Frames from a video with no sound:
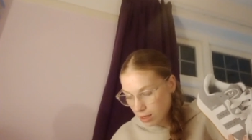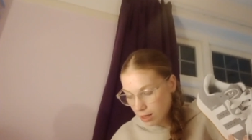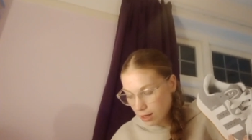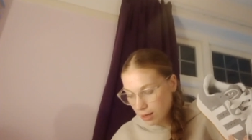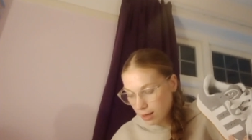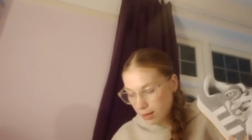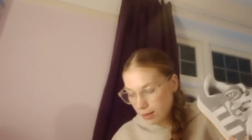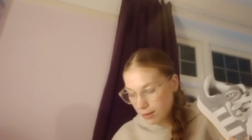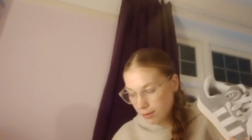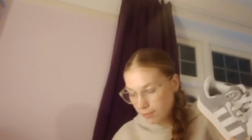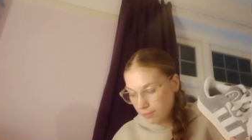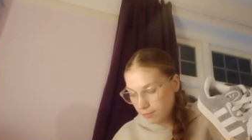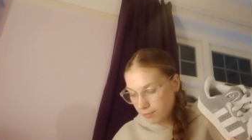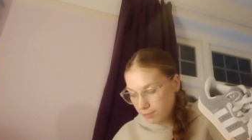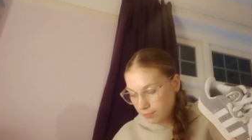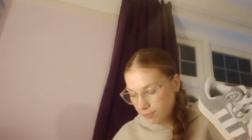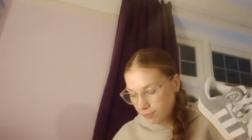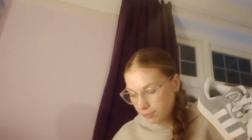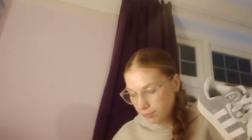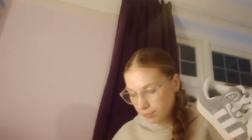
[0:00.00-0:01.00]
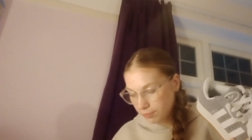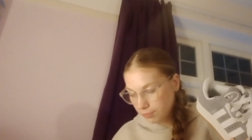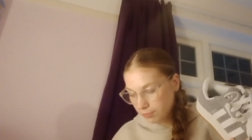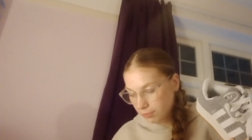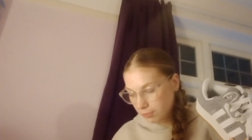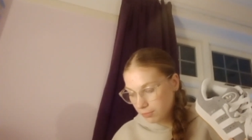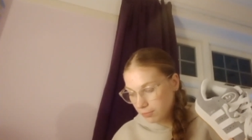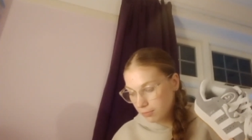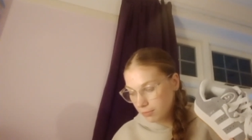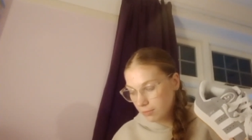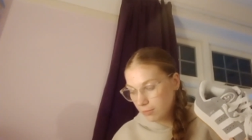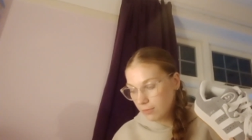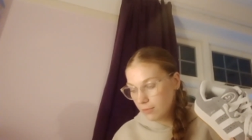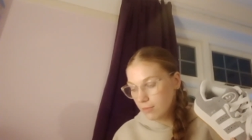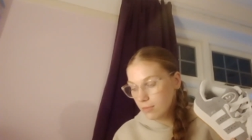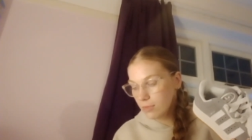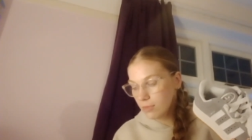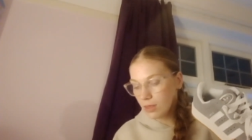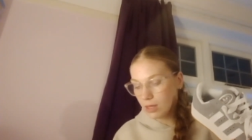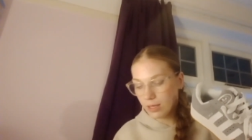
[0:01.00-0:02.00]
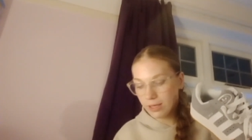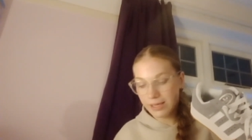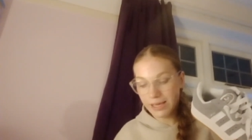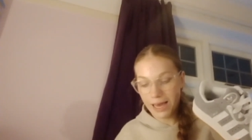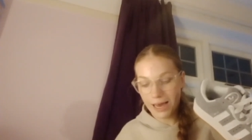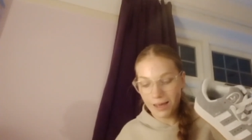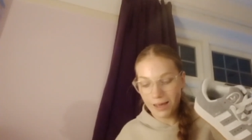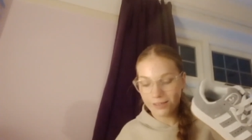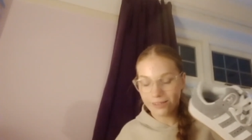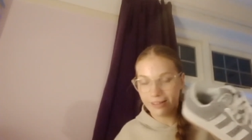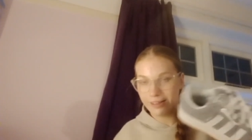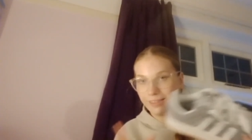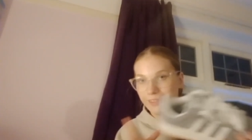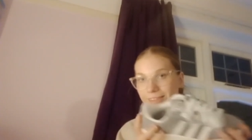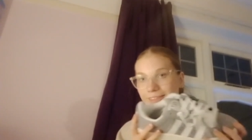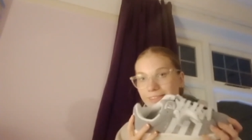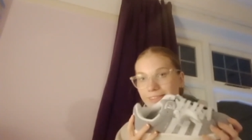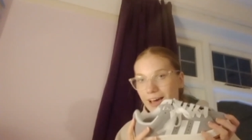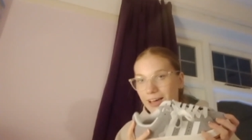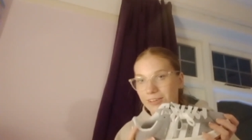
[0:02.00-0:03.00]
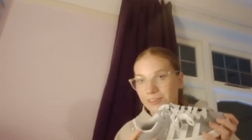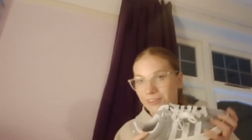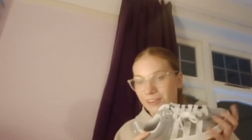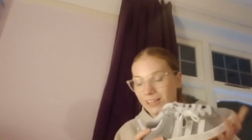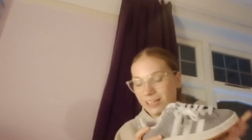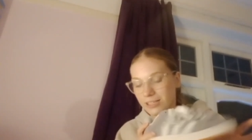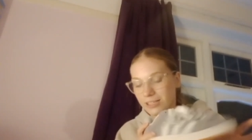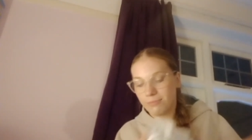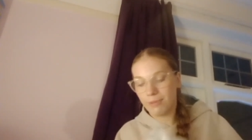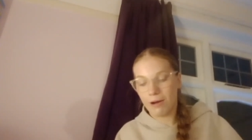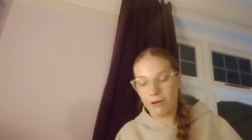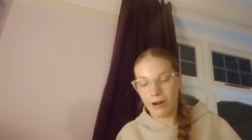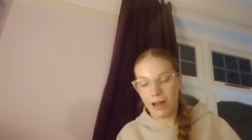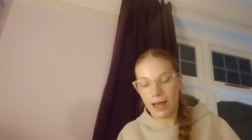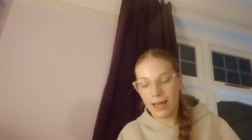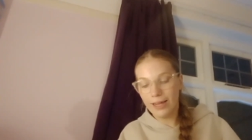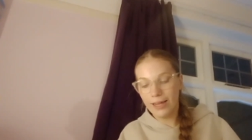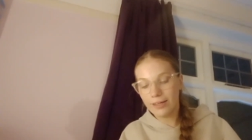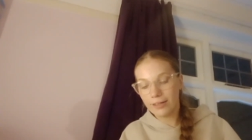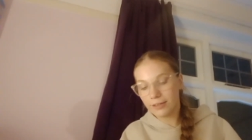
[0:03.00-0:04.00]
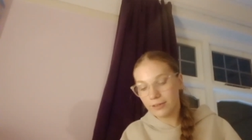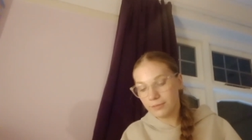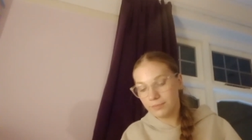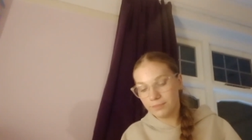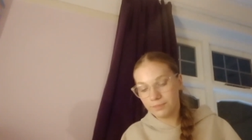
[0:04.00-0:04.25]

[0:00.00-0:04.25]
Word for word: Um, yeah, so that's what these smell like.